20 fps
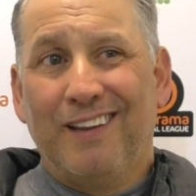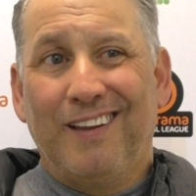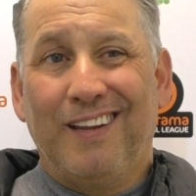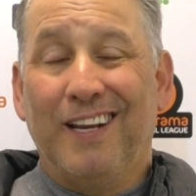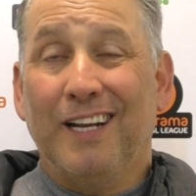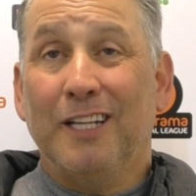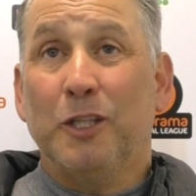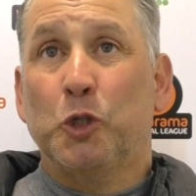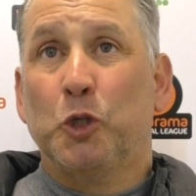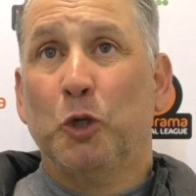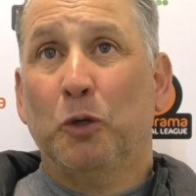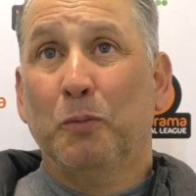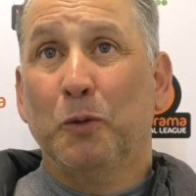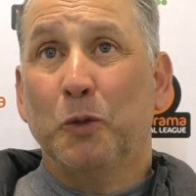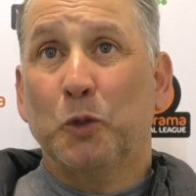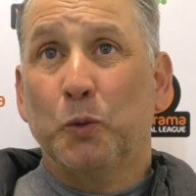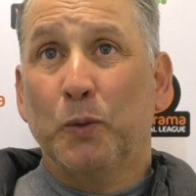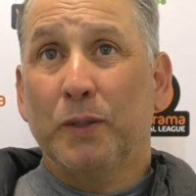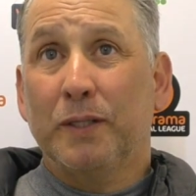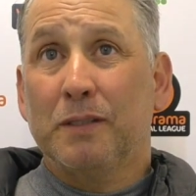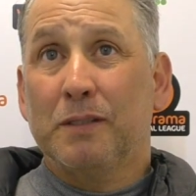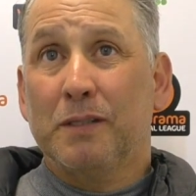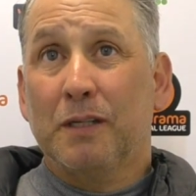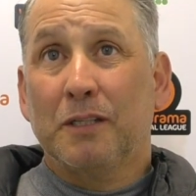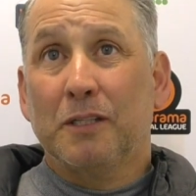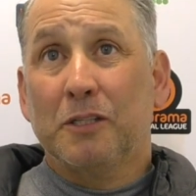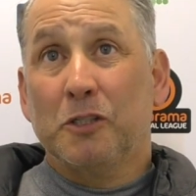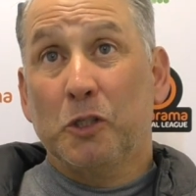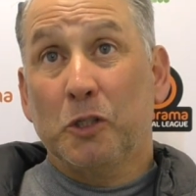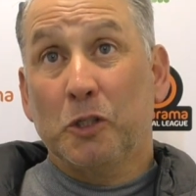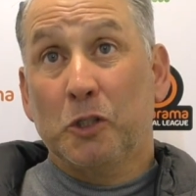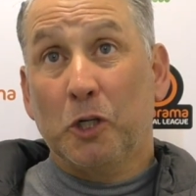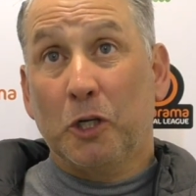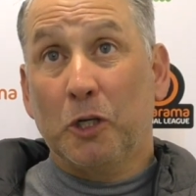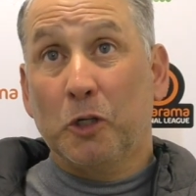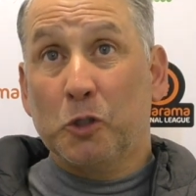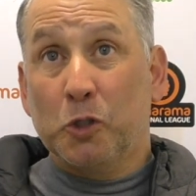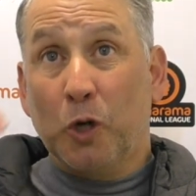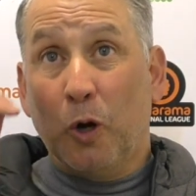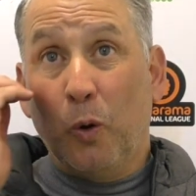You had too much wind to
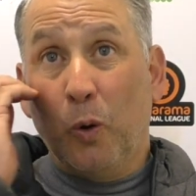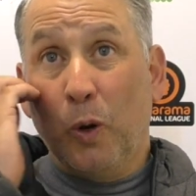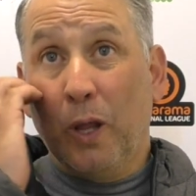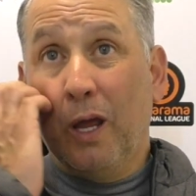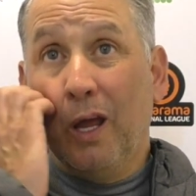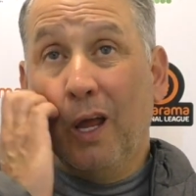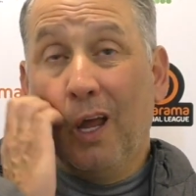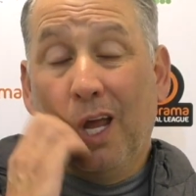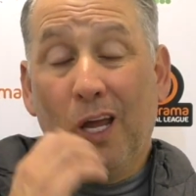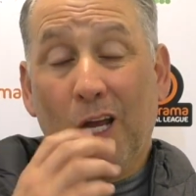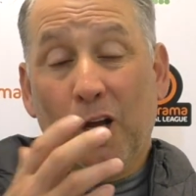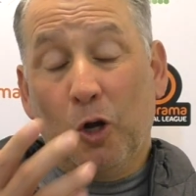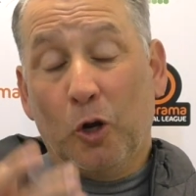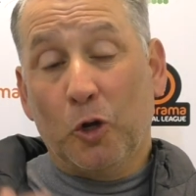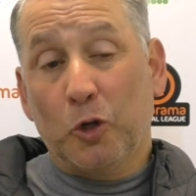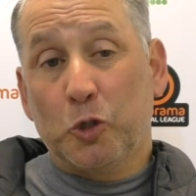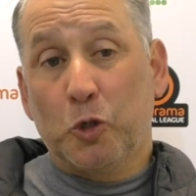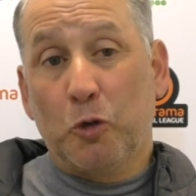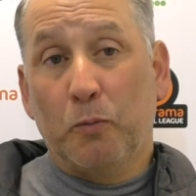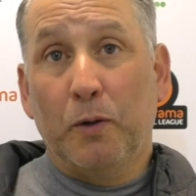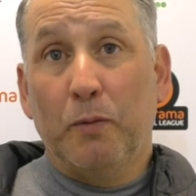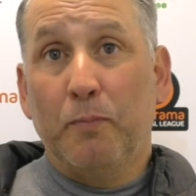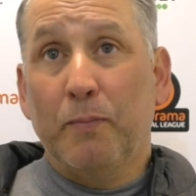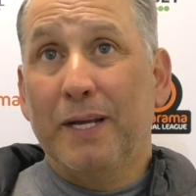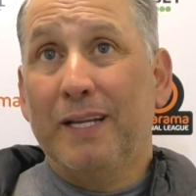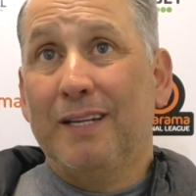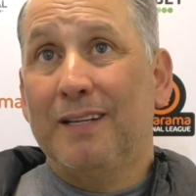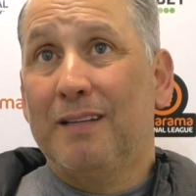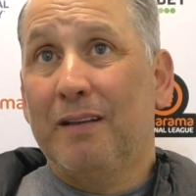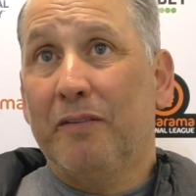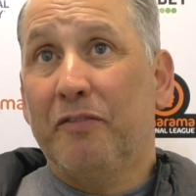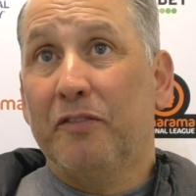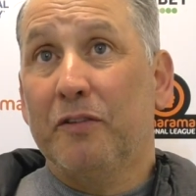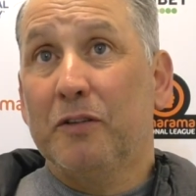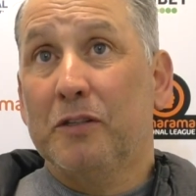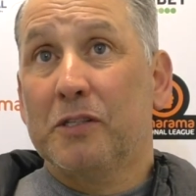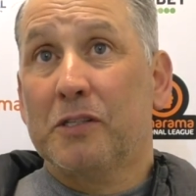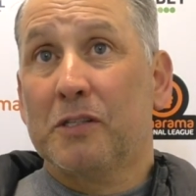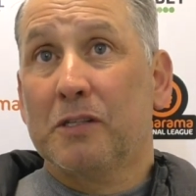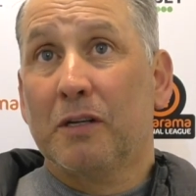control it. Connor's come on, made a
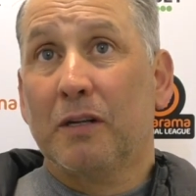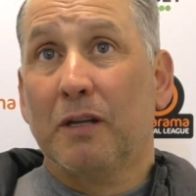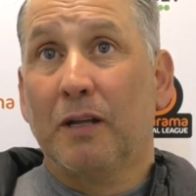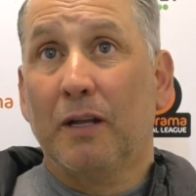difference.